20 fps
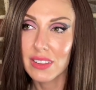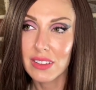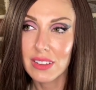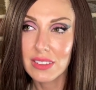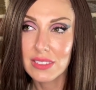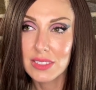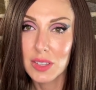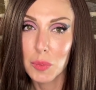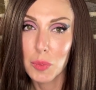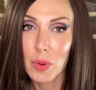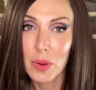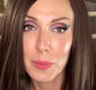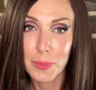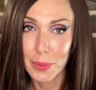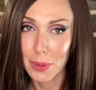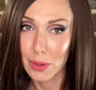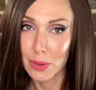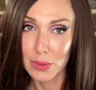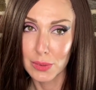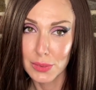like
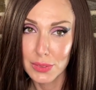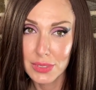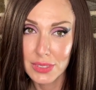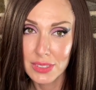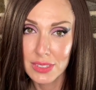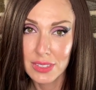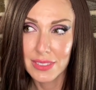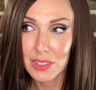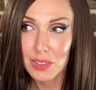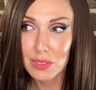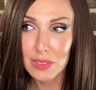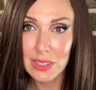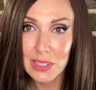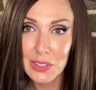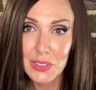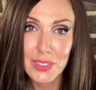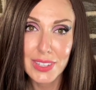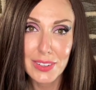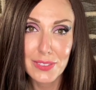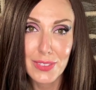superimposed. They're
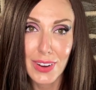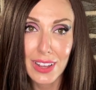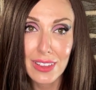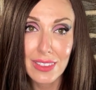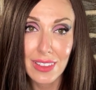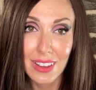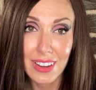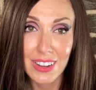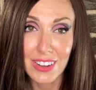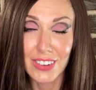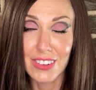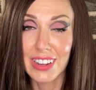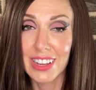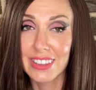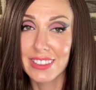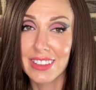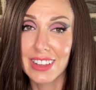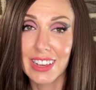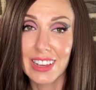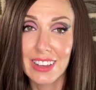literally right there,
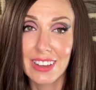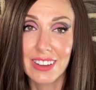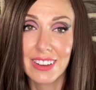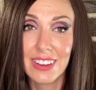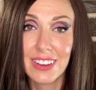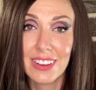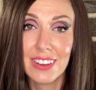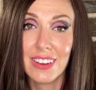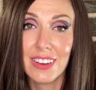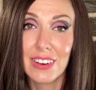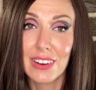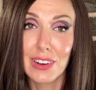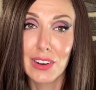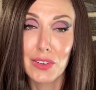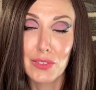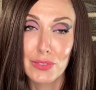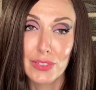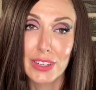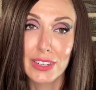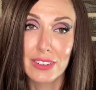and they
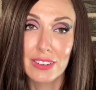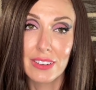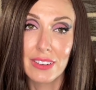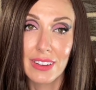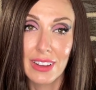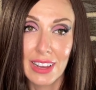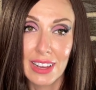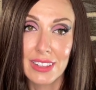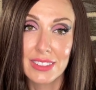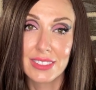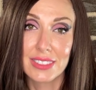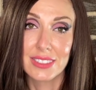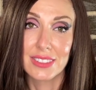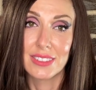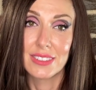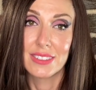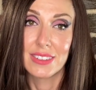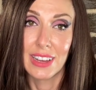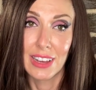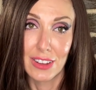are real as
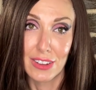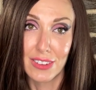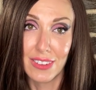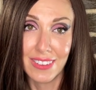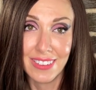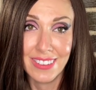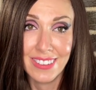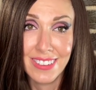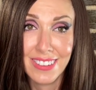hell.